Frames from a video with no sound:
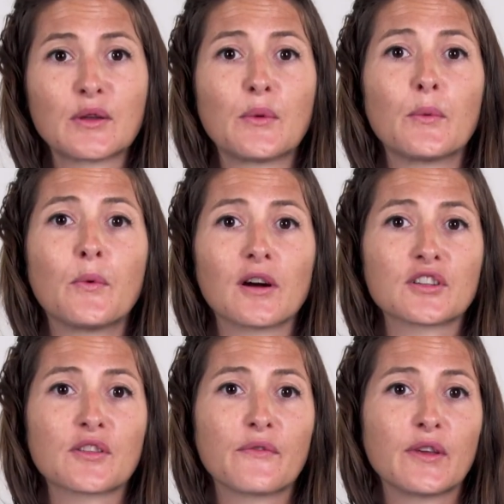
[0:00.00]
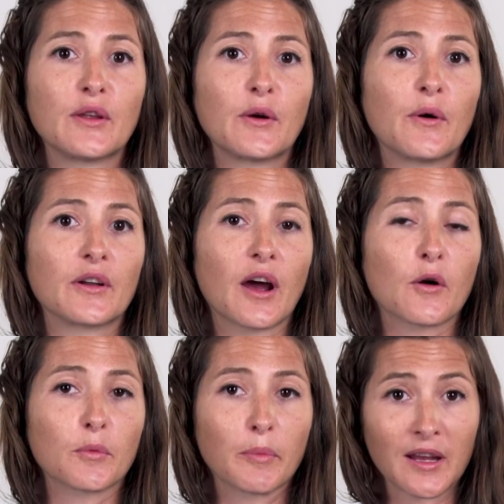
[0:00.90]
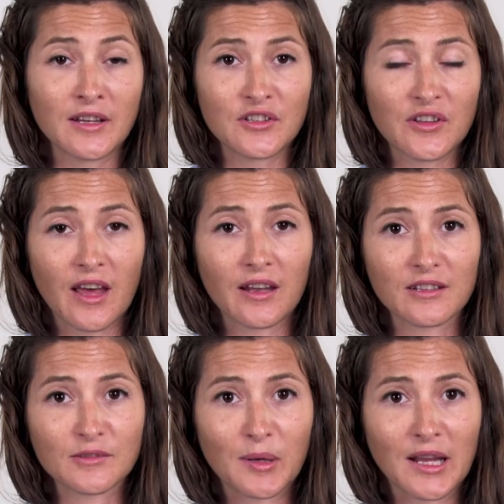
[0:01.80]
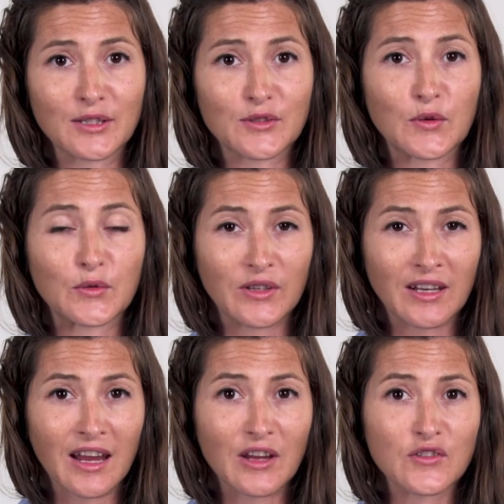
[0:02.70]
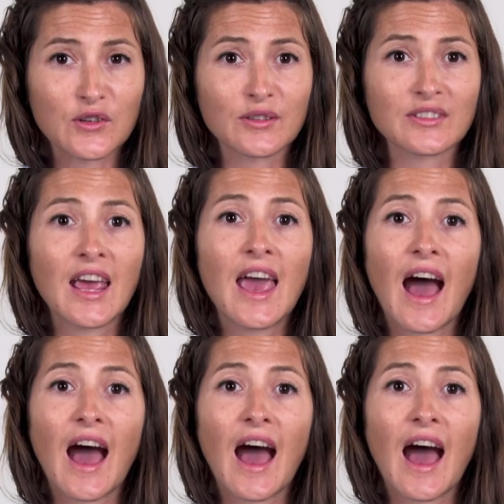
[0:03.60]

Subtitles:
you watch the video on our page that explains to teenagers